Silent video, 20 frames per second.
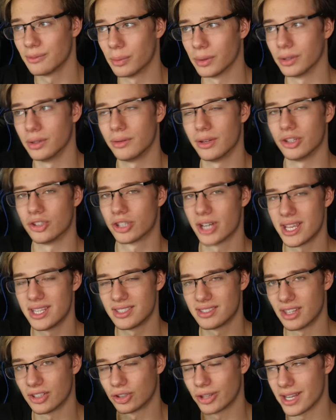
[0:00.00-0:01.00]
where you can
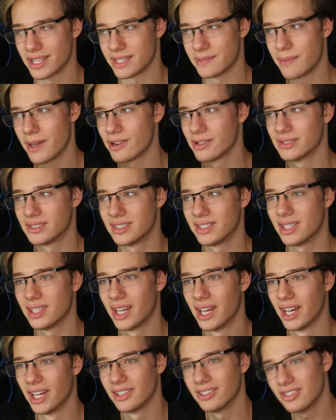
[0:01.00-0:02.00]
change the transparency
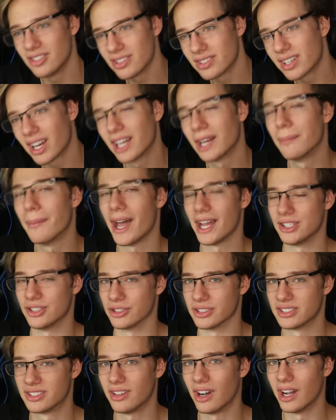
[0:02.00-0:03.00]
to just kind of match
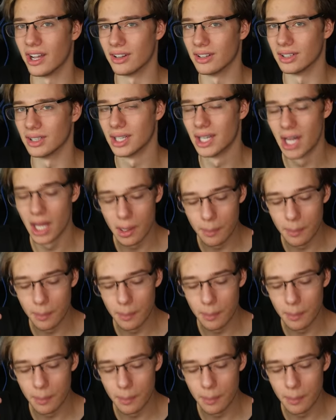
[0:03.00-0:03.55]
your style.